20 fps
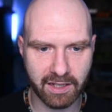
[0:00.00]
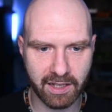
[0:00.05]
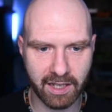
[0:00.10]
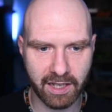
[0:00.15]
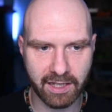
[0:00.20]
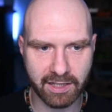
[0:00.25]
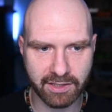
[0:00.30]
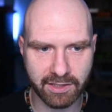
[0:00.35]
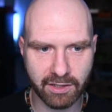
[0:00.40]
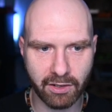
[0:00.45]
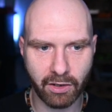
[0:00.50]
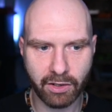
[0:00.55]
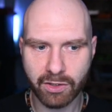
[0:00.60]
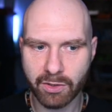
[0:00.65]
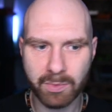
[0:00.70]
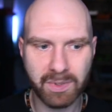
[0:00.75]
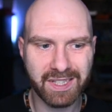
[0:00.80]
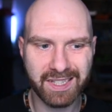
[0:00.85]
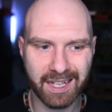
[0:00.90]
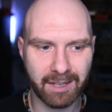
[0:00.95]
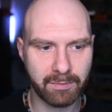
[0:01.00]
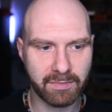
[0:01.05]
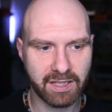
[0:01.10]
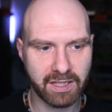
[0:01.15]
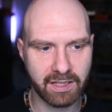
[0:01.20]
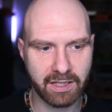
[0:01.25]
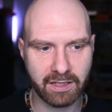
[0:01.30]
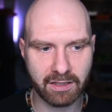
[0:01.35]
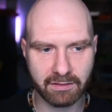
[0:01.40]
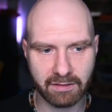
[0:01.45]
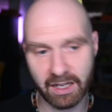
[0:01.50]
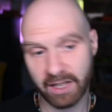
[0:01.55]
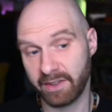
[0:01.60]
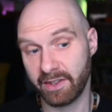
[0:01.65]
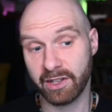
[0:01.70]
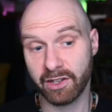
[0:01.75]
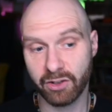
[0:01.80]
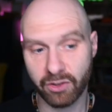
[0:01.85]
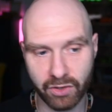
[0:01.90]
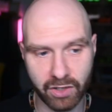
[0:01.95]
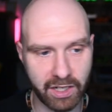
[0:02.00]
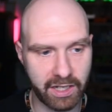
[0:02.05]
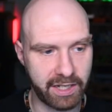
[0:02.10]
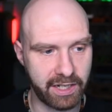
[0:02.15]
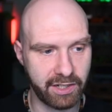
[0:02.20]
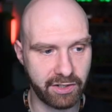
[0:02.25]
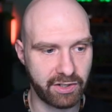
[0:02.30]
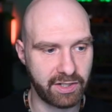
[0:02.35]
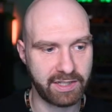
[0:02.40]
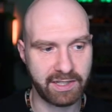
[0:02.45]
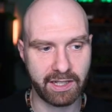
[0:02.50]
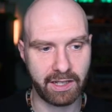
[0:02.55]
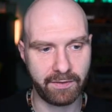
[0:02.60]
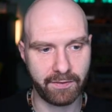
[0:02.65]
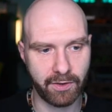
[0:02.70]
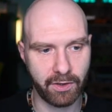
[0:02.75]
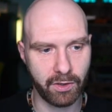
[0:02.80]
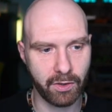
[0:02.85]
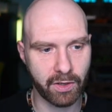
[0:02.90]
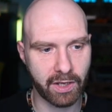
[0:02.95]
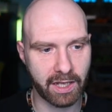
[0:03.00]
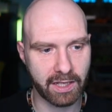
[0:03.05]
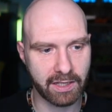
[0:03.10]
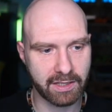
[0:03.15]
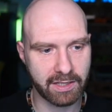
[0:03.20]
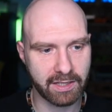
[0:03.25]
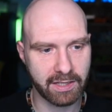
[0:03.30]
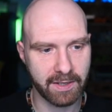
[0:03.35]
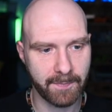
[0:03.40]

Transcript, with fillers: is going to be something I think really interesting. If you look at